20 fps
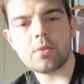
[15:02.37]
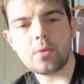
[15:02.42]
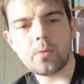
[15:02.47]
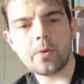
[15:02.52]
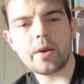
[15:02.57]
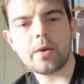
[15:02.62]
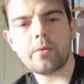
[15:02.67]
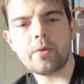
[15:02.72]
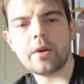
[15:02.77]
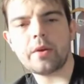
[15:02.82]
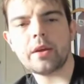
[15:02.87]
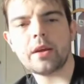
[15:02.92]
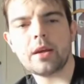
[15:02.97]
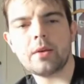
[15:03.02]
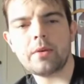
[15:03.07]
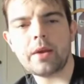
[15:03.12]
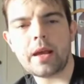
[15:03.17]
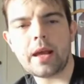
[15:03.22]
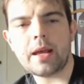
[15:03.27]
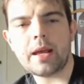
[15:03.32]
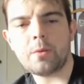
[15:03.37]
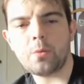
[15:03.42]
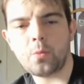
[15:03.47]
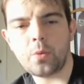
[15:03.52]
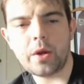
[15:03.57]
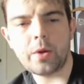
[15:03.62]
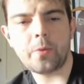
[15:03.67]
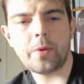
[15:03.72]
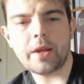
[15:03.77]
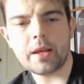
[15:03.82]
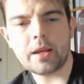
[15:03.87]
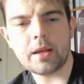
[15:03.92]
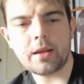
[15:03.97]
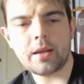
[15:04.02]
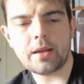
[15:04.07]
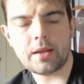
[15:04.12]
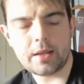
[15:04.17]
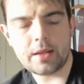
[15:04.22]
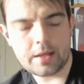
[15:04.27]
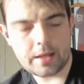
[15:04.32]
the rear wing
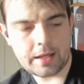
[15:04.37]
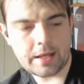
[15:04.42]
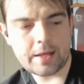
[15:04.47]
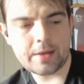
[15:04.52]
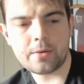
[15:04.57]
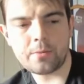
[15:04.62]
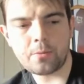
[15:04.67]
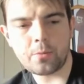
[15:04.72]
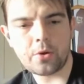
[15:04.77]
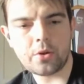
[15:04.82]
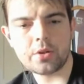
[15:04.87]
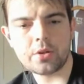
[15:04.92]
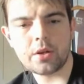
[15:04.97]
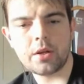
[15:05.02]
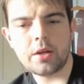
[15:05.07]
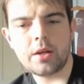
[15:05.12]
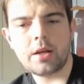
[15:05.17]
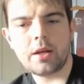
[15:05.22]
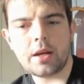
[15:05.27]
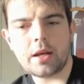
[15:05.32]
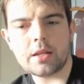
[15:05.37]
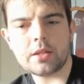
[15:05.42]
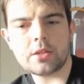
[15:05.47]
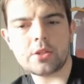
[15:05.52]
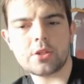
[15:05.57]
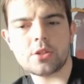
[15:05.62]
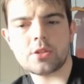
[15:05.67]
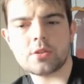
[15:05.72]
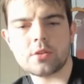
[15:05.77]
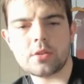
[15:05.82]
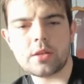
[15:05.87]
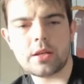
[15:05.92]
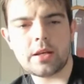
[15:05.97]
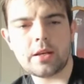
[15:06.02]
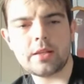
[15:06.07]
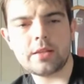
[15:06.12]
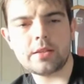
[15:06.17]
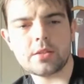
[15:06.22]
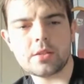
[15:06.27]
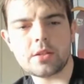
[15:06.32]
inward and
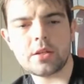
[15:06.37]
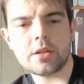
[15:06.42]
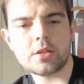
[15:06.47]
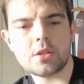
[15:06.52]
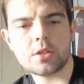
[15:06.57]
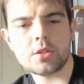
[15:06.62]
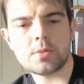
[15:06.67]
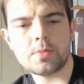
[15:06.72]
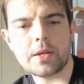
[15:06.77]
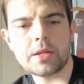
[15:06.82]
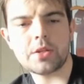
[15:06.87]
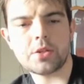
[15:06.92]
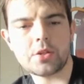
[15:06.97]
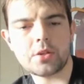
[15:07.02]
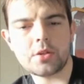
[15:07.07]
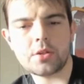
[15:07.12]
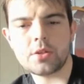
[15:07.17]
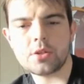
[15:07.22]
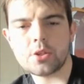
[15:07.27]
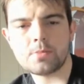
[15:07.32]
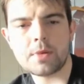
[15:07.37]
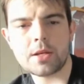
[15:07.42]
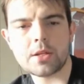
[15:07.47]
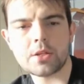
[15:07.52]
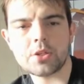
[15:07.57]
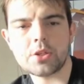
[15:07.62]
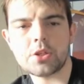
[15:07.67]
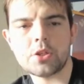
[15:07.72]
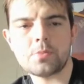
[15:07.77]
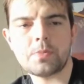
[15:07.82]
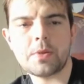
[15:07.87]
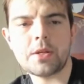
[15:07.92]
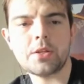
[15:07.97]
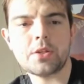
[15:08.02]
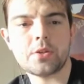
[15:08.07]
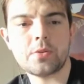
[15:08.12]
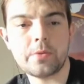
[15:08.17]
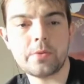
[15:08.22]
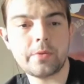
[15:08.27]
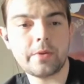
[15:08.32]
into the suspension and smashed the
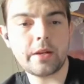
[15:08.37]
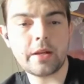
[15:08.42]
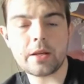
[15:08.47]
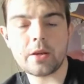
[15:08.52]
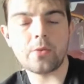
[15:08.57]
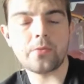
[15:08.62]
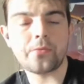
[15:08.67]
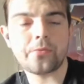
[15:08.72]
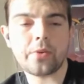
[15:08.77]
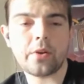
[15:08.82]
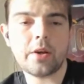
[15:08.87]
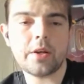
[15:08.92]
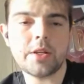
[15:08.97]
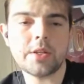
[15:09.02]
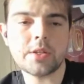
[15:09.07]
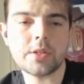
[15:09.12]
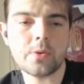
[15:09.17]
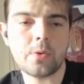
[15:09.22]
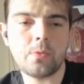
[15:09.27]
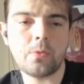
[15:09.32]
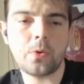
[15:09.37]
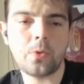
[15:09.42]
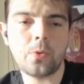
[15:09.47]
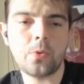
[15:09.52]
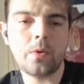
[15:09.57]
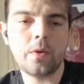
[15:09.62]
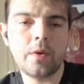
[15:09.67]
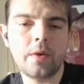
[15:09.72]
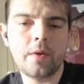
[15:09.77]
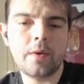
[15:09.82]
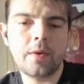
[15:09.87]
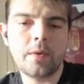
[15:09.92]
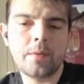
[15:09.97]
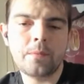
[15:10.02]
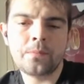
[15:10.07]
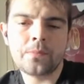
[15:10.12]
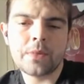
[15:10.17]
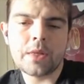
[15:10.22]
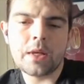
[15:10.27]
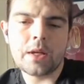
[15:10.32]
suspension, and they go flying into a wall.
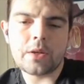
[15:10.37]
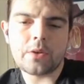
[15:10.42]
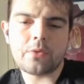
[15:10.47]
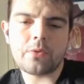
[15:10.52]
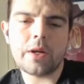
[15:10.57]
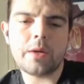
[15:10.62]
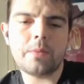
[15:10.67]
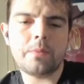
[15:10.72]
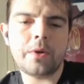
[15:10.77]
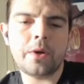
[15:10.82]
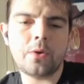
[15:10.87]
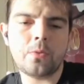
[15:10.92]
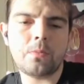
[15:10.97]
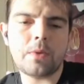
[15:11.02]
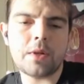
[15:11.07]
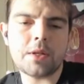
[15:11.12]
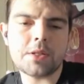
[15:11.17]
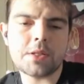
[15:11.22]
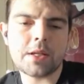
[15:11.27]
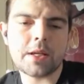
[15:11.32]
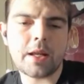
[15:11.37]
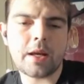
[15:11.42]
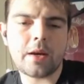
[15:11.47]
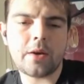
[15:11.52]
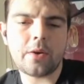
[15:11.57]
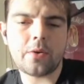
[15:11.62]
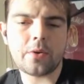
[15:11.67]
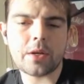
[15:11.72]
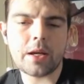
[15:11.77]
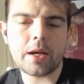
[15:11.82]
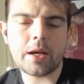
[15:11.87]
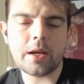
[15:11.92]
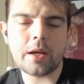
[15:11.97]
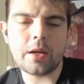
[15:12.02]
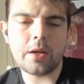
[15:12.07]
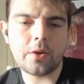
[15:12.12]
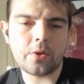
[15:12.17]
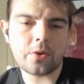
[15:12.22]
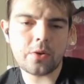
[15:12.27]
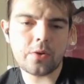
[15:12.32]
Graham Hill managed to get out okay.
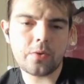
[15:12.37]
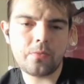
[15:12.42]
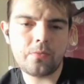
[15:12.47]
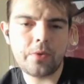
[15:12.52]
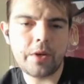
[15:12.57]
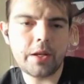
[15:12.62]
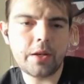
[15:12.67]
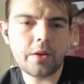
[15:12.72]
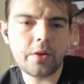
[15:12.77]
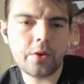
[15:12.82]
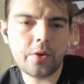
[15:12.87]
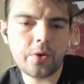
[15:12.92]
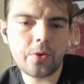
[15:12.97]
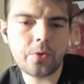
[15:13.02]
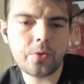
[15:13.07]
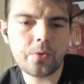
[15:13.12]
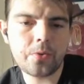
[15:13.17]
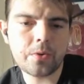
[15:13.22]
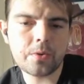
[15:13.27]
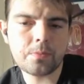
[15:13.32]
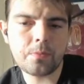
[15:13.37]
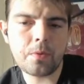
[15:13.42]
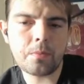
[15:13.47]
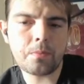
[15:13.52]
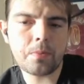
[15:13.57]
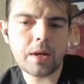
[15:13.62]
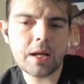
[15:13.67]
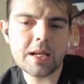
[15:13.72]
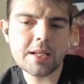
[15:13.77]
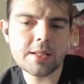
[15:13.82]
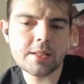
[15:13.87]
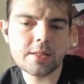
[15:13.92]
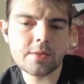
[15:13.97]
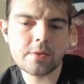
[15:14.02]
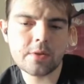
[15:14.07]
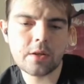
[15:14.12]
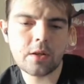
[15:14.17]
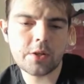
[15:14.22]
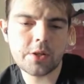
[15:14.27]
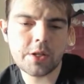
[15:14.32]
Jochen Rindt, who replaced
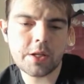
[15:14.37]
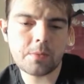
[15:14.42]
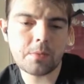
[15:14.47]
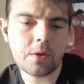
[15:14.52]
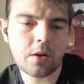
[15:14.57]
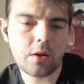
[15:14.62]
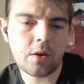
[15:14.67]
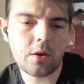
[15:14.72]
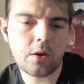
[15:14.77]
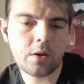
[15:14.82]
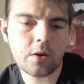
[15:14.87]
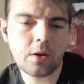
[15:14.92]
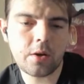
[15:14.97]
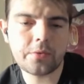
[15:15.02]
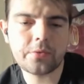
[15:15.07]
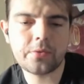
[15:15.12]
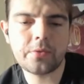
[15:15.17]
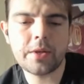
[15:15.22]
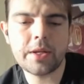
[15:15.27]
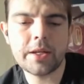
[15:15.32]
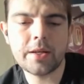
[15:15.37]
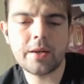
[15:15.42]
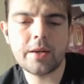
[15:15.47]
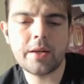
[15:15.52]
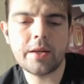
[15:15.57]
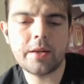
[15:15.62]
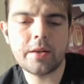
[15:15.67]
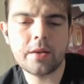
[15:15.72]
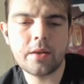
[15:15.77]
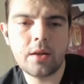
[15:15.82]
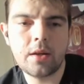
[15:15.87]
Jim Clark after he died,